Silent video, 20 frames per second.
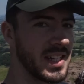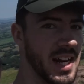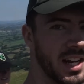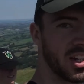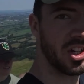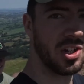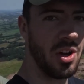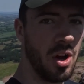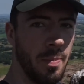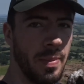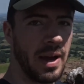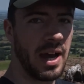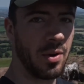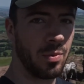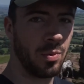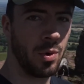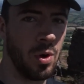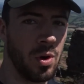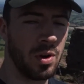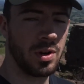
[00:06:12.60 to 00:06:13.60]
It's actually not a
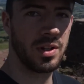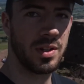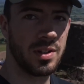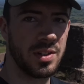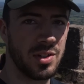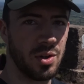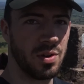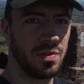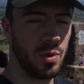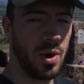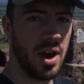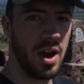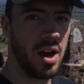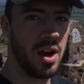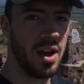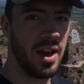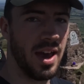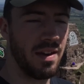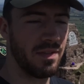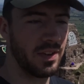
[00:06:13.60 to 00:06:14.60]
bad walk. So if you
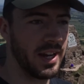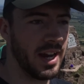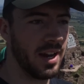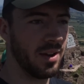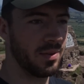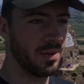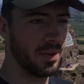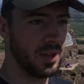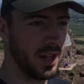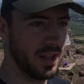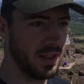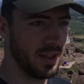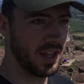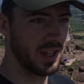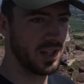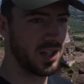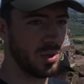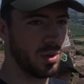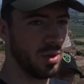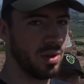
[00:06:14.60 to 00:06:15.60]
are ever down in
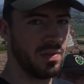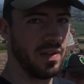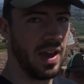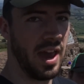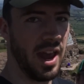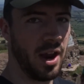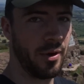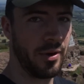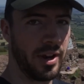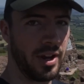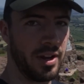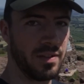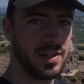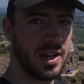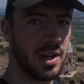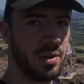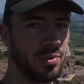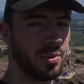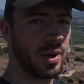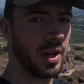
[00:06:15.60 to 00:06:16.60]
this sort of area of
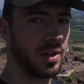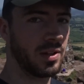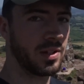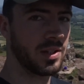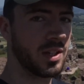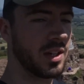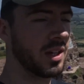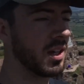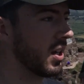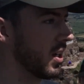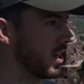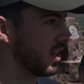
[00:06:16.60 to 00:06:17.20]
South Wales